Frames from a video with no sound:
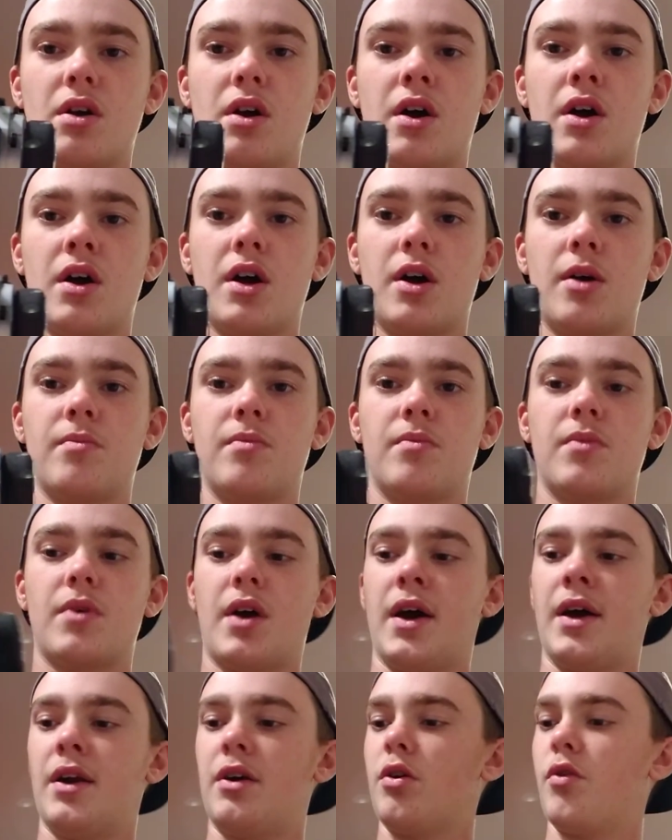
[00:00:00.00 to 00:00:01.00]
I
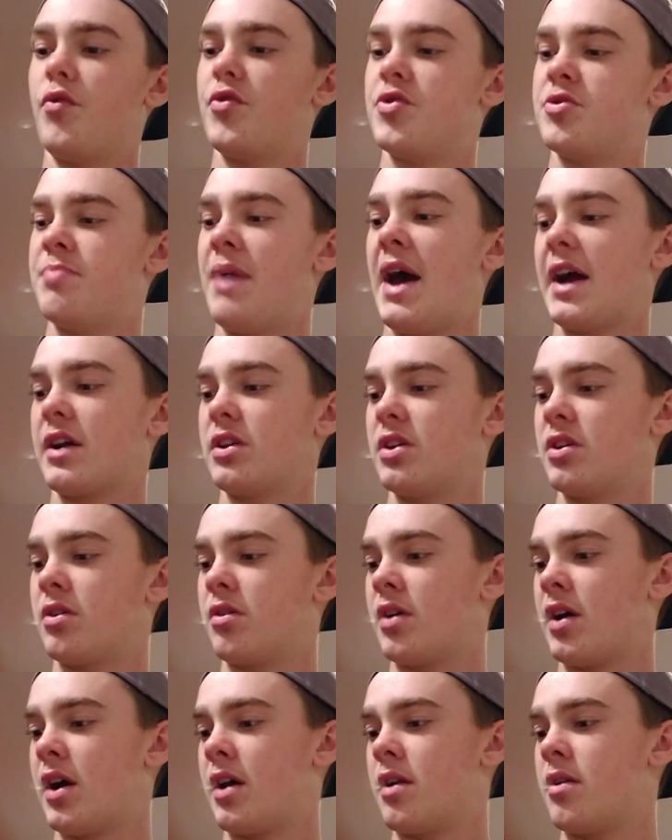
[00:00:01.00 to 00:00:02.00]
don't know if it's backlit
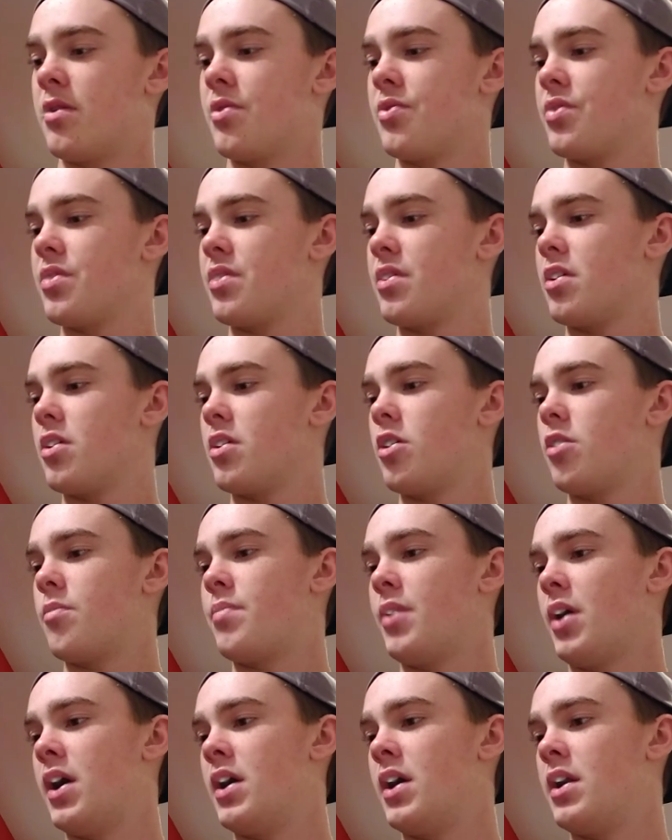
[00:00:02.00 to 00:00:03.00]
or not,
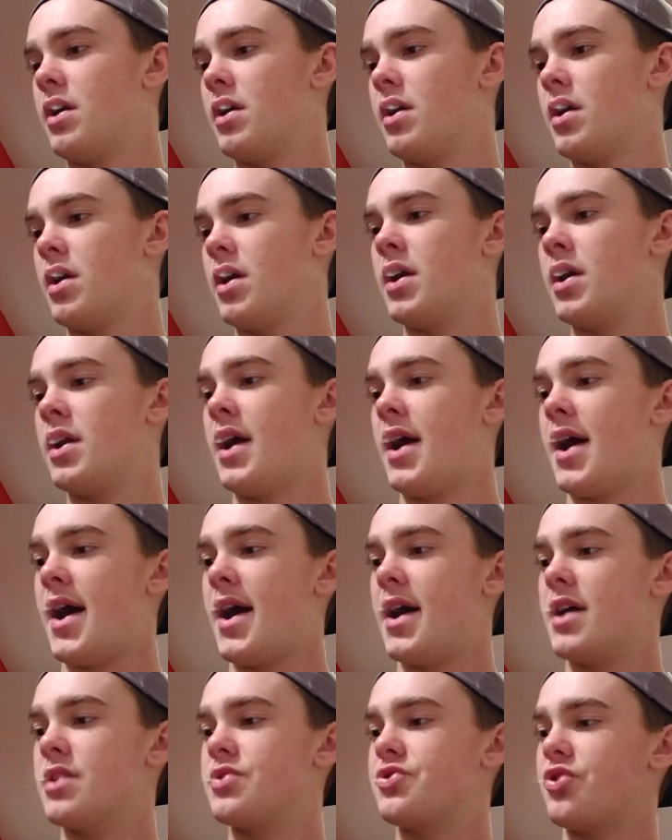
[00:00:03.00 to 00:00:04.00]
but it
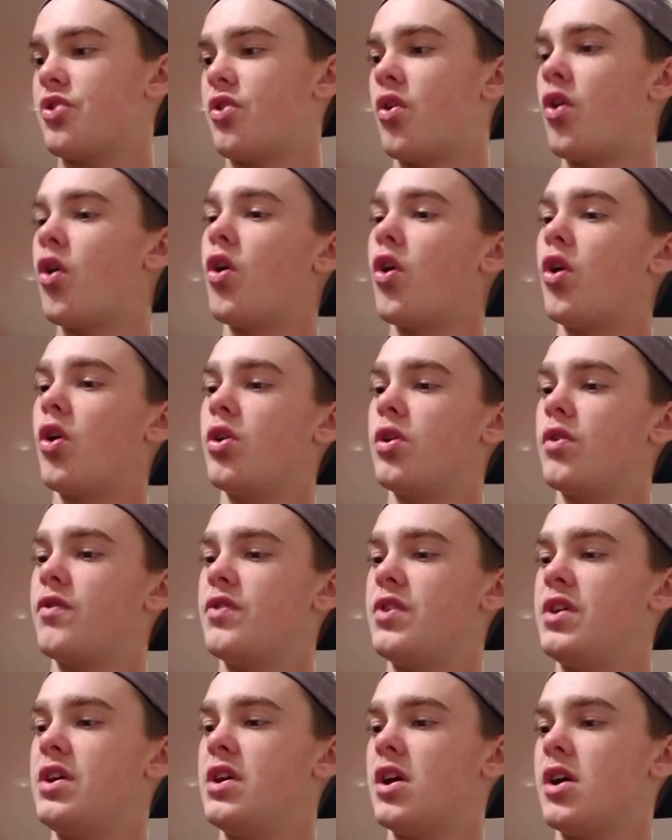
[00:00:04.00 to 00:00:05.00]
has all
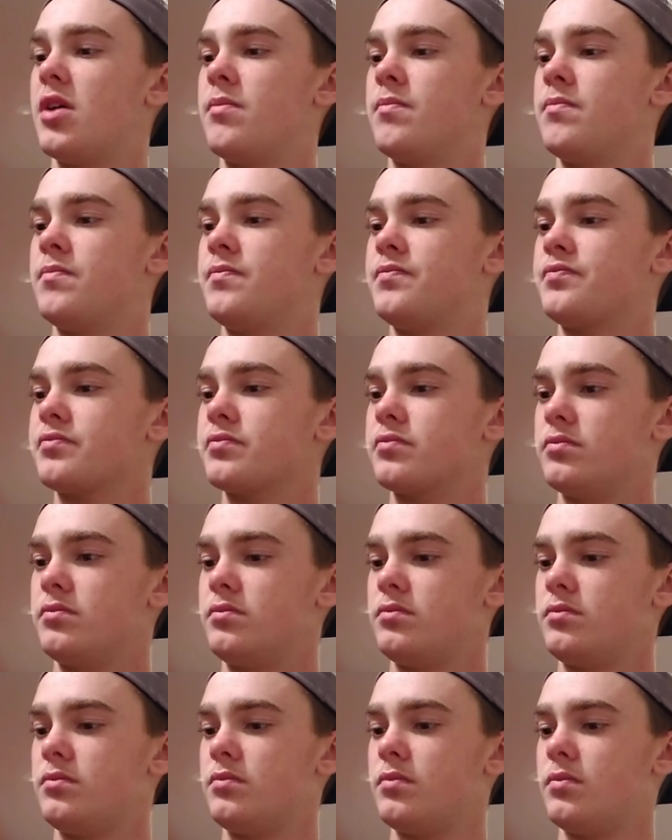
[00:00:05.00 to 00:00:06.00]
the
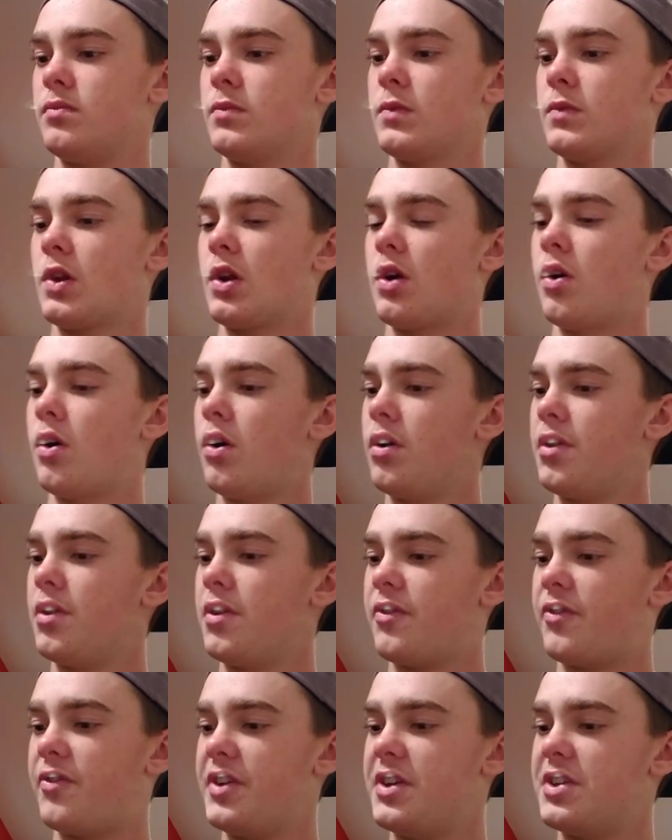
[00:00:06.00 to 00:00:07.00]

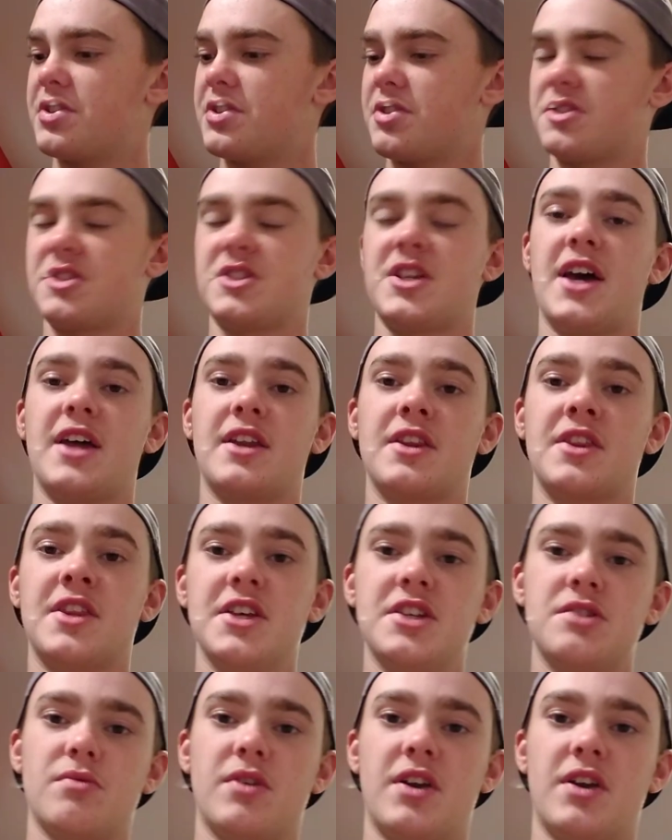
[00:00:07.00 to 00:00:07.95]
features that this